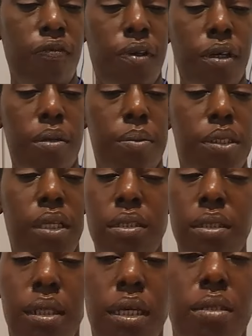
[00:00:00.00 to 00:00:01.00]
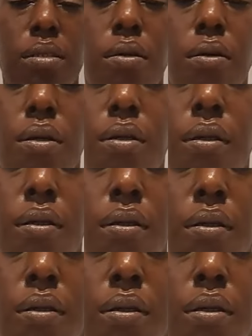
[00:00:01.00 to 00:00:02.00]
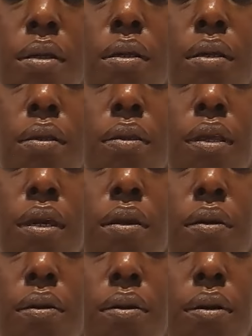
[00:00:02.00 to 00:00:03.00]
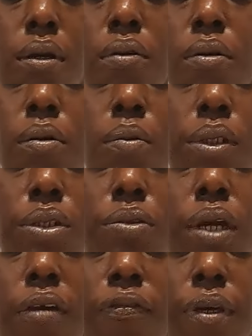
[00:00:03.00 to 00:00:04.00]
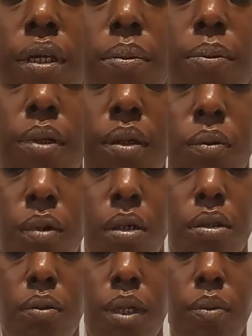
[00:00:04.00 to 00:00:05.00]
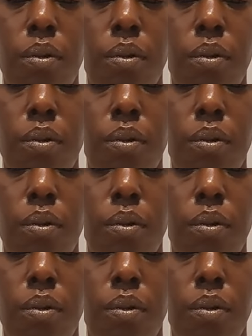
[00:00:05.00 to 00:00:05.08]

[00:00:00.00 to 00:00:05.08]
Cups. That's the last card there. I don't know what you got fed up with and walked away